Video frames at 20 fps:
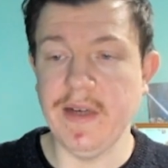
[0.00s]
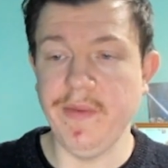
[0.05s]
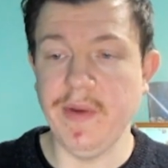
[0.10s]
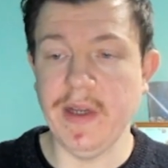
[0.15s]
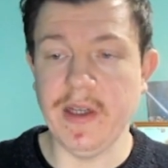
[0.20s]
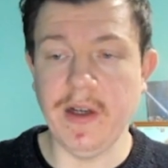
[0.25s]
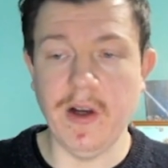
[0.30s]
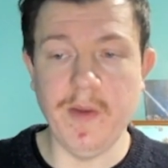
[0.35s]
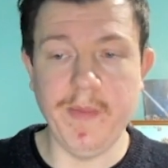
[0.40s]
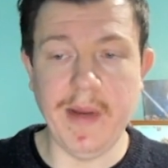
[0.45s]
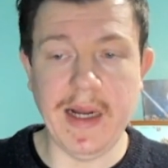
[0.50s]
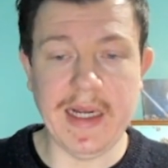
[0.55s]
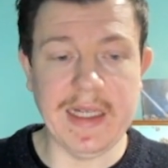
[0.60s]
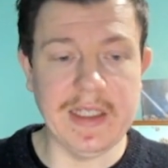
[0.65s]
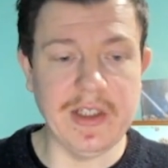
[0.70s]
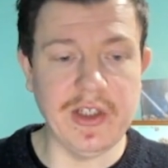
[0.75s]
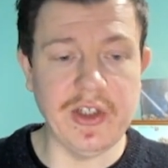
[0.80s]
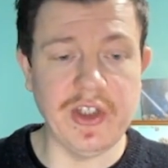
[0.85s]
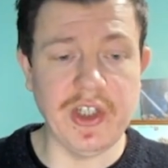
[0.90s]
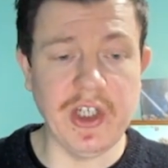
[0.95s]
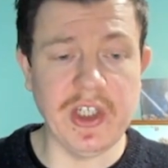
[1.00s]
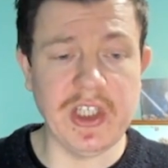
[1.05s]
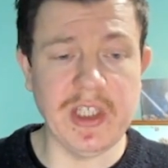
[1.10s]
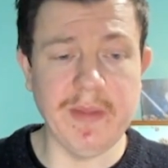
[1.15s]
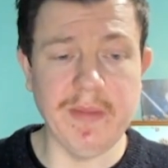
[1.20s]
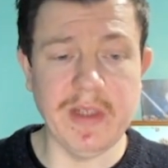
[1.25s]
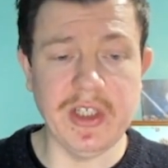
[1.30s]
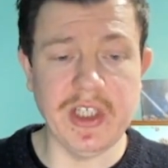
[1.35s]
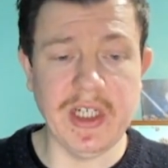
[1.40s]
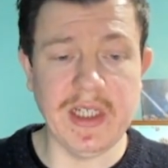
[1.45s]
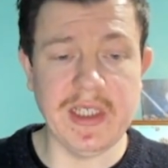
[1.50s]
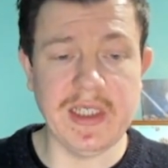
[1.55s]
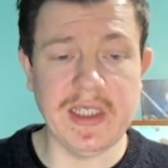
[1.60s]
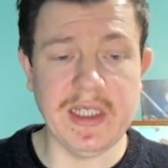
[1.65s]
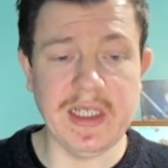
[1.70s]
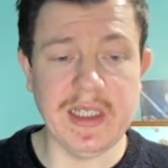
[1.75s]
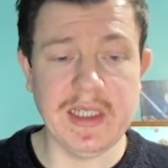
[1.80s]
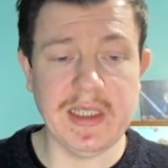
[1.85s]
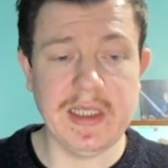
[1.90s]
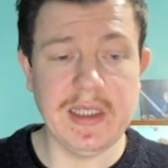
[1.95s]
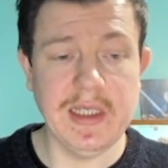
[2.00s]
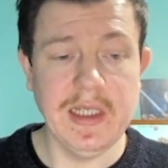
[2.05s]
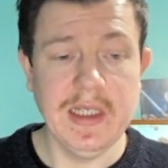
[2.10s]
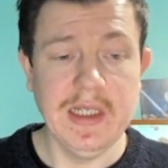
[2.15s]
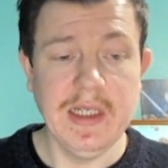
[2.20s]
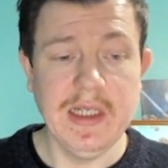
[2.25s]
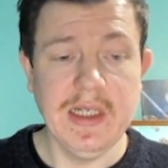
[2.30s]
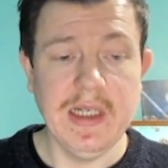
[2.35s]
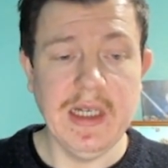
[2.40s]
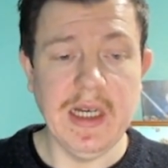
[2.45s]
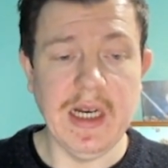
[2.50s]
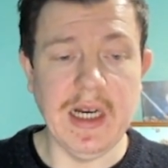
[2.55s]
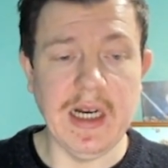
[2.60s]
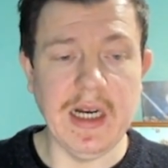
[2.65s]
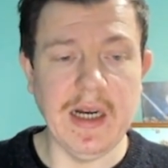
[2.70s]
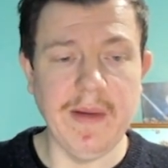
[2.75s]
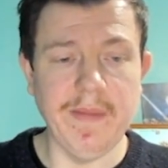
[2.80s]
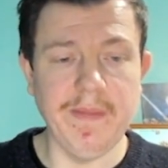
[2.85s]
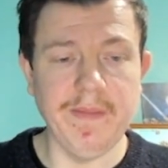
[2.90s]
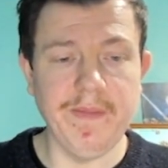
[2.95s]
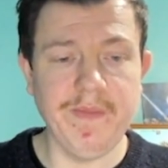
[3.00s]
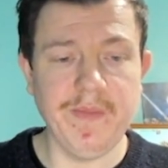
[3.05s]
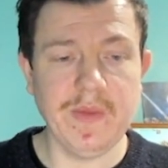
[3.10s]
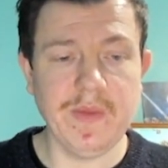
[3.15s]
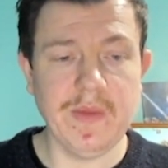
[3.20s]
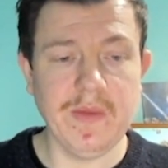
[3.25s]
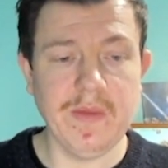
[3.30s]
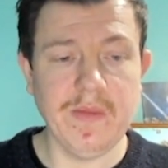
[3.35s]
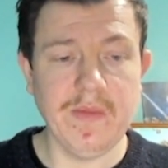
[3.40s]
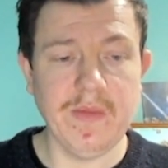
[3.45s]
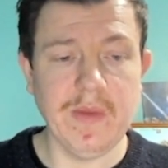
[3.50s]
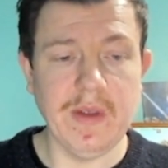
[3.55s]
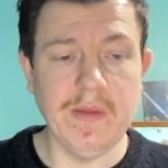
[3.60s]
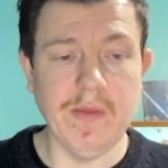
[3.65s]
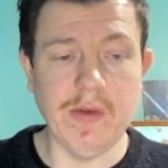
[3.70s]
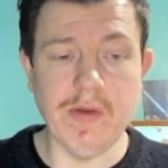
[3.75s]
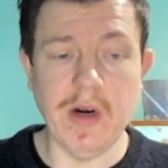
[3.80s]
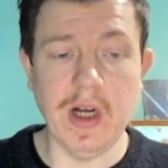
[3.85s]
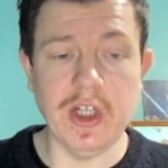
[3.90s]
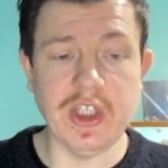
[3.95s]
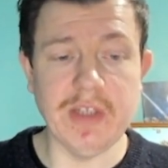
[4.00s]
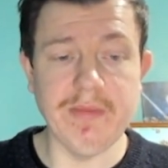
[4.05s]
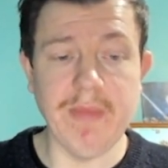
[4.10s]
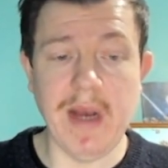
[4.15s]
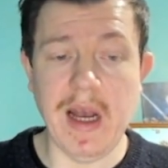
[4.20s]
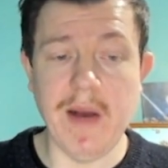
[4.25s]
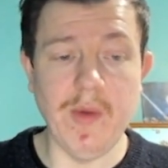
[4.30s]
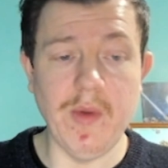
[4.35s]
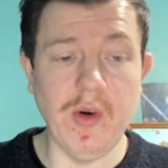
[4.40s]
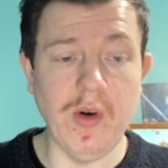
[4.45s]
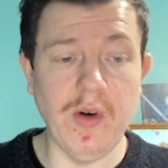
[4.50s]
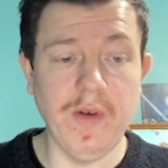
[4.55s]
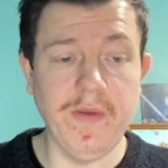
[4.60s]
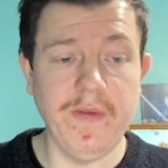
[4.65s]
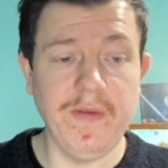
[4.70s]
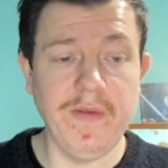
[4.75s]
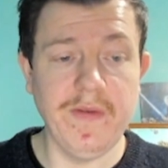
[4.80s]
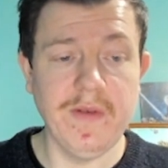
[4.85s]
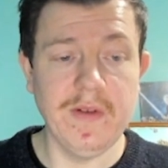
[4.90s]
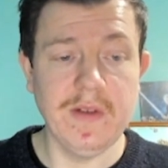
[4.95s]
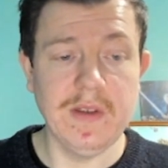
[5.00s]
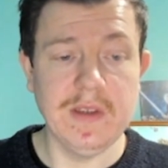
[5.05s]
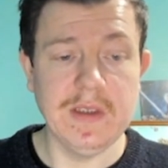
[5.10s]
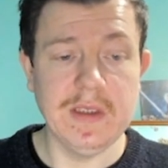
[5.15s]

If we go back into just the Majestics, Mirage and Metamorph,